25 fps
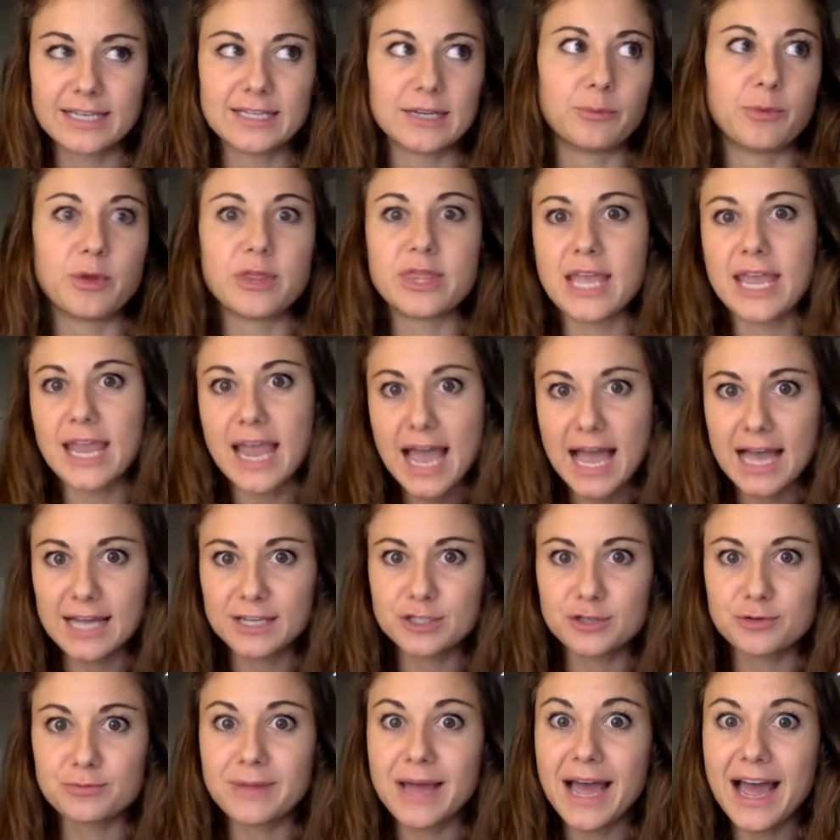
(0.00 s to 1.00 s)
And when they
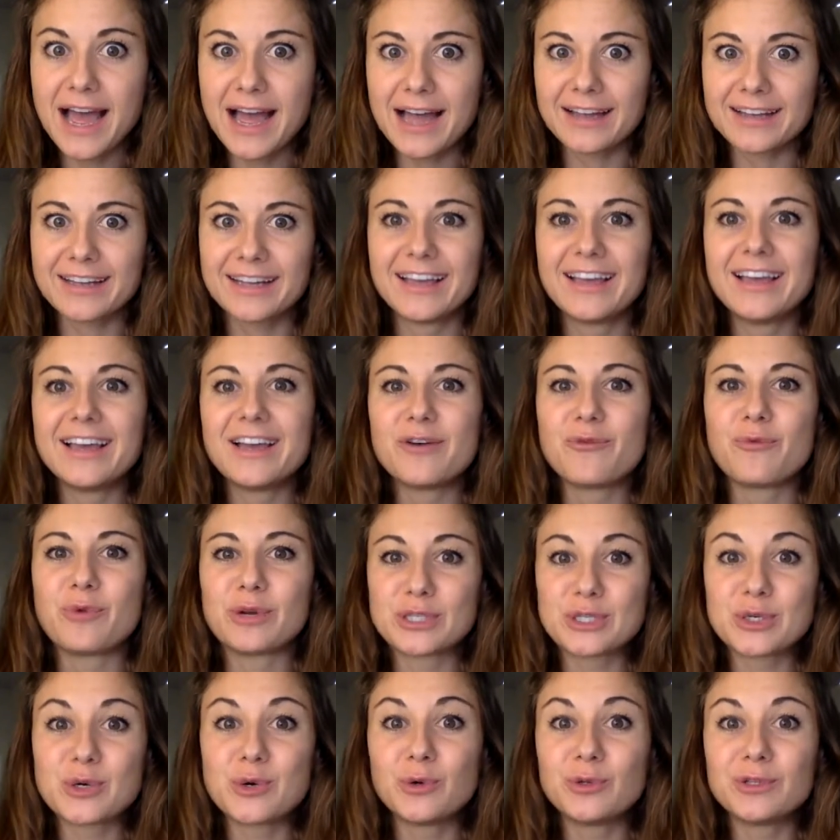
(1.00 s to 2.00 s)
add you back,
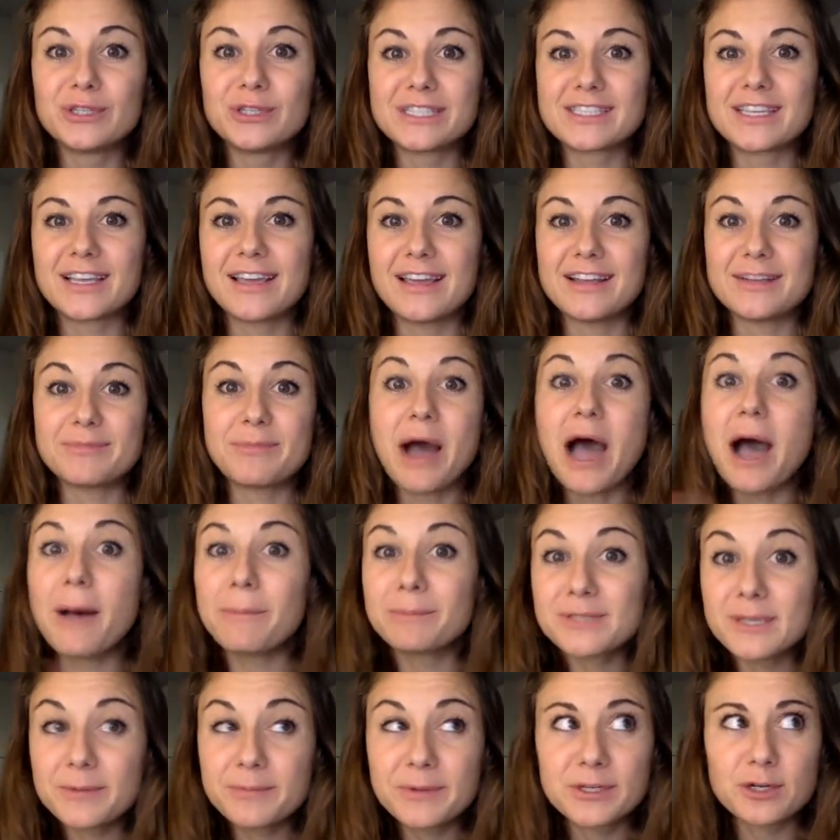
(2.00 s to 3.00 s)
what's cool is it
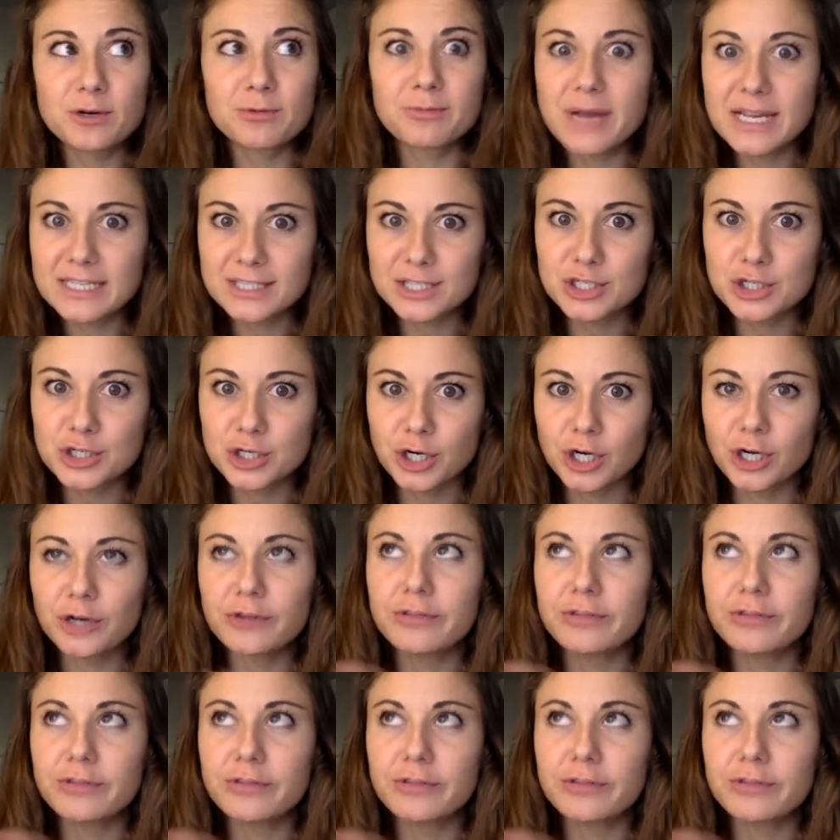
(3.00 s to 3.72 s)
pops up in your messenger.